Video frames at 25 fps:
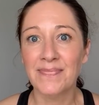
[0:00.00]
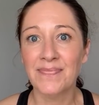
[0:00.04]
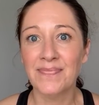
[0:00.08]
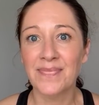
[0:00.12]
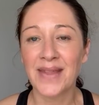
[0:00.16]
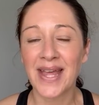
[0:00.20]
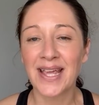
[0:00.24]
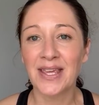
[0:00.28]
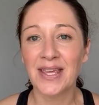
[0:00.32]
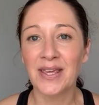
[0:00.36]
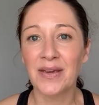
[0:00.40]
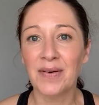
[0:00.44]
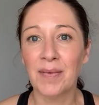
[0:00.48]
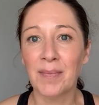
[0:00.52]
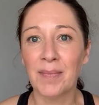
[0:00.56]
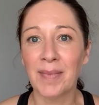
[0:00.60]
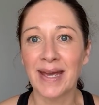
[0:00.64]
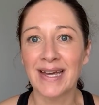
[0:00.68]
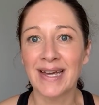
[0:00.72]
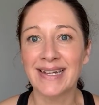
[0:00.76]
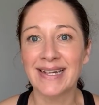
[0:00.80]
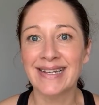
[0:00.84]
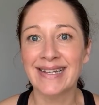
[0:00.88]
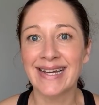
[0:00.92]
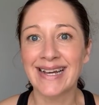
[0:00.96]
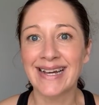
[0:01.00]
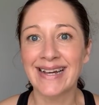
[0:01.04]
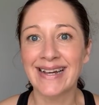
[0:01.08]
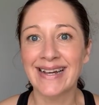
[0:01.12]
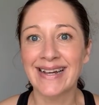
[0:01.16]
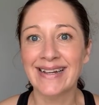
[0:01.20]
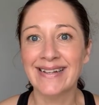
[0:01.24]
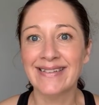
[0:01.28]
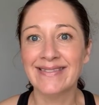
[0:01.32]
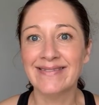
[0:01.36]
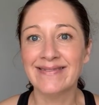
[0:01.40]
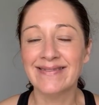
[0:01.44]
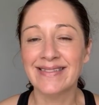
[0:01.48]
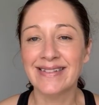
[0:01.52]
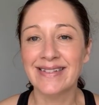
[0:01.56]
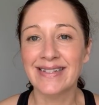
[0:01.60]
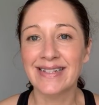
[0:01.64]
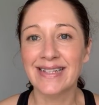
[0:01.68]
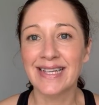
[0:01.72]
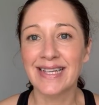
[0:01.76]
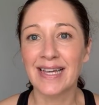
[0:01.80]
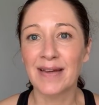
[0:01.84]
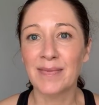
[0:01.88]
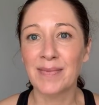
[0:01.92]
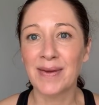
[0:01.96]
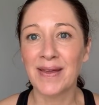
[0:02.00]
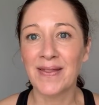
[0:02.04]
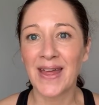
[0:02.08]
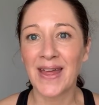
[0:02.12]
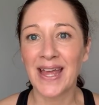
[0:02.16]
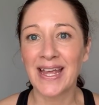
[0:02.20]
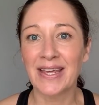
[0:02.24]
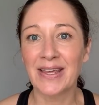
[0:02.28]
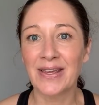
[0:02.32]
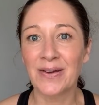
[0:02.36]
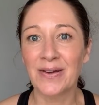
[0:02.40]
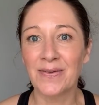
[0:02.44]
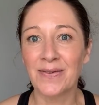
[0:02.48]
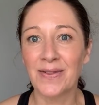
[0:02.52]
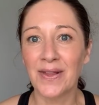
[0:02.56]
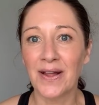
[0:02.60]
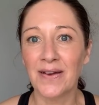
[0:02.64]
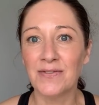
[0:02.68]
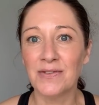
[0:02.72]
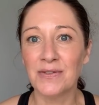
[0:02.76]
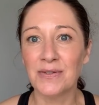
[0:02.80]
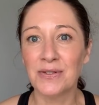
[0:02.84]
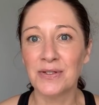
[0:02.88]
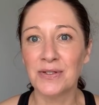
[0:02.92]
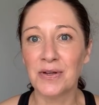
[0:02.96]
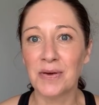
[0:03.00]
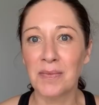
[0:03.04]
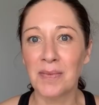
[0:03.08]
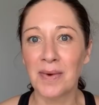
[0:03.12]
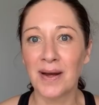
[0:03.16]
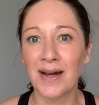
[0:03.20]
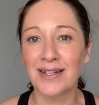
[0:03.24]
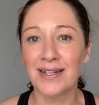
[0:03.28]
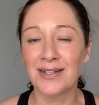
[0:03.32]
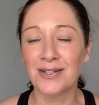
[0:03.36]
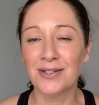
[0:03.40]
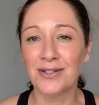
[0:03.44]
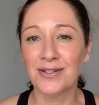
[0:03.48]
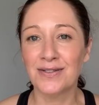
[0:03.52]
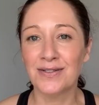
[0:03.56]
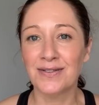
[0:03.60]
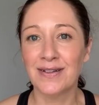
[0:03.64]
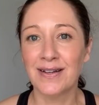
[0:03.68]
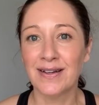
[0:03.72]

Thank you, Amanda. Kimmy, thank you. Love you so much.